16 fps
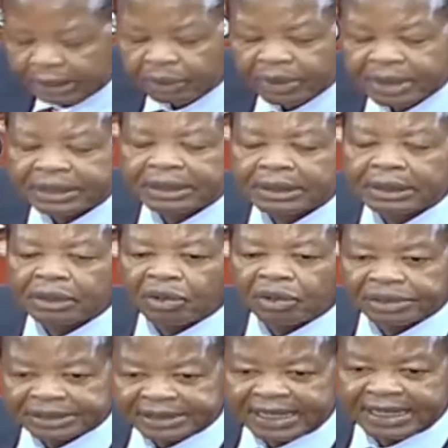with
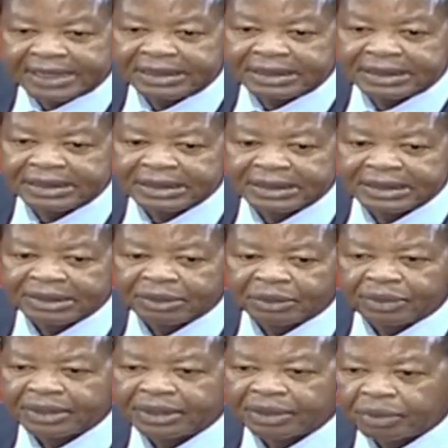content
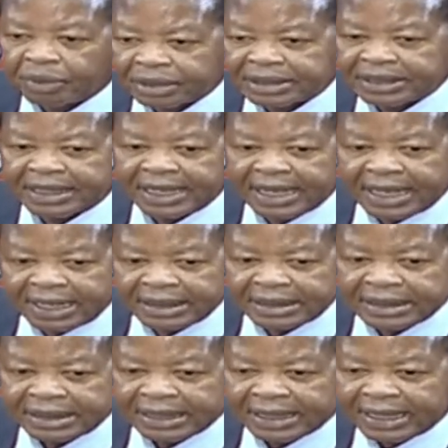with what he
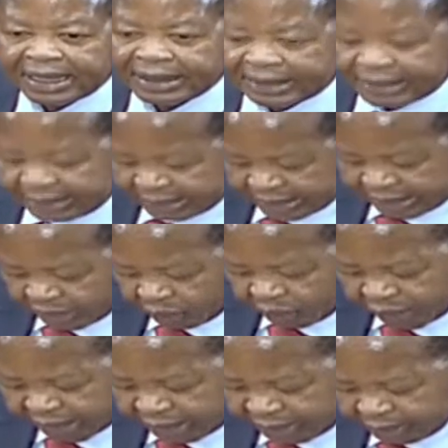had, and
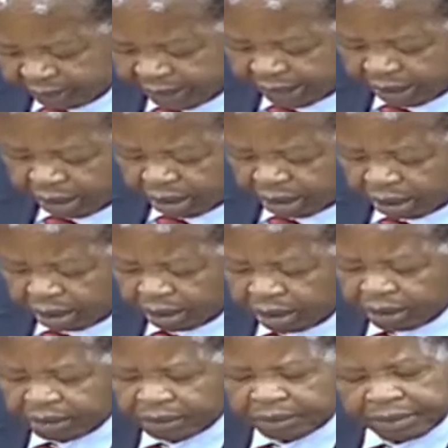we, we all
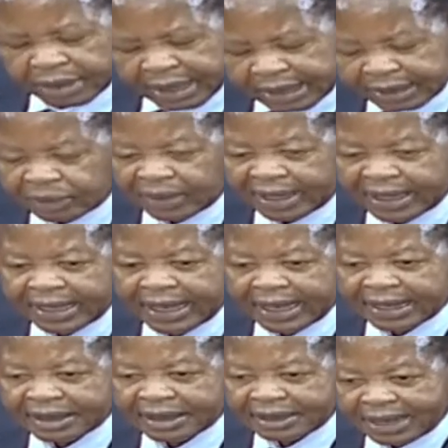actually
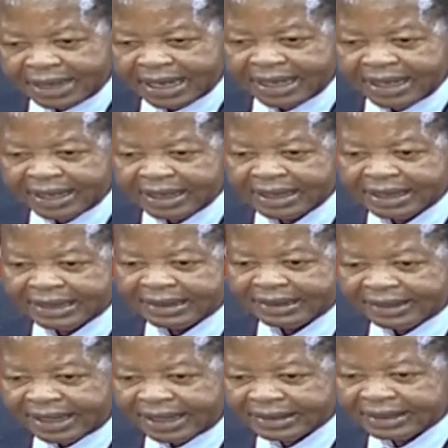admire
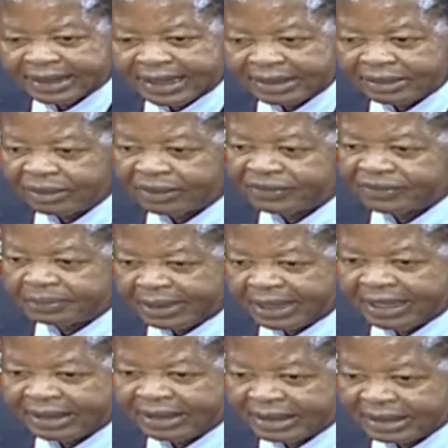that kind of
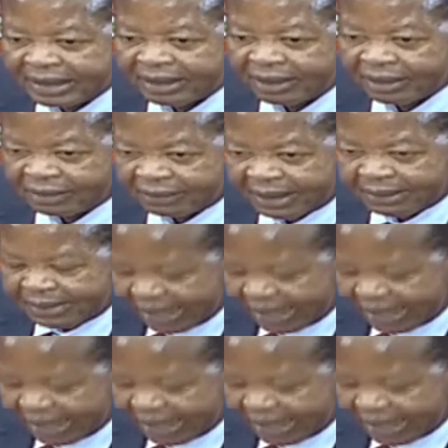spirit of a